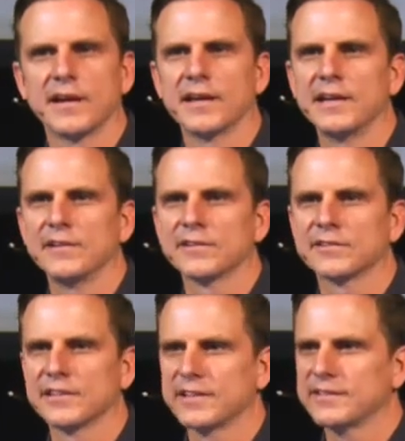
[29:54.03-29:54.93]
And he looks
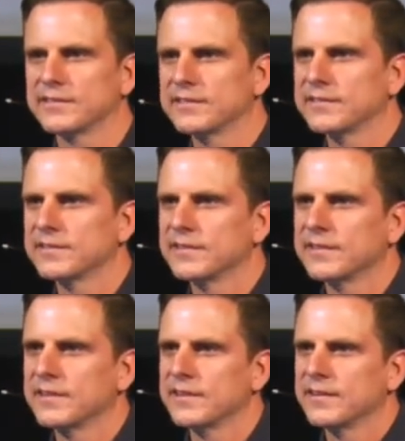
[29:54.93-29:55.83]
at it
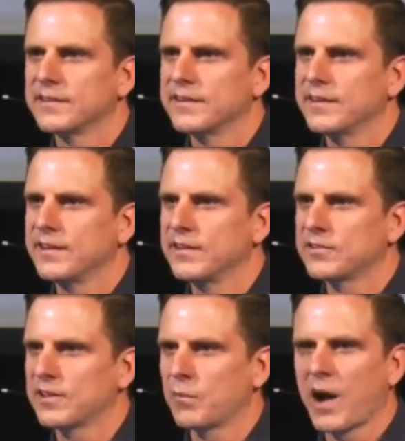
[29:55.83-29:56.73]
and you
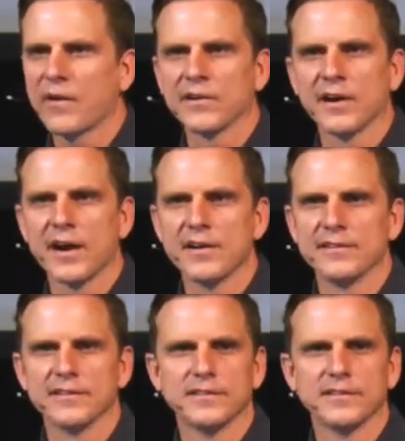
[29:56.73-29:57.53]
say, wow, you're hired.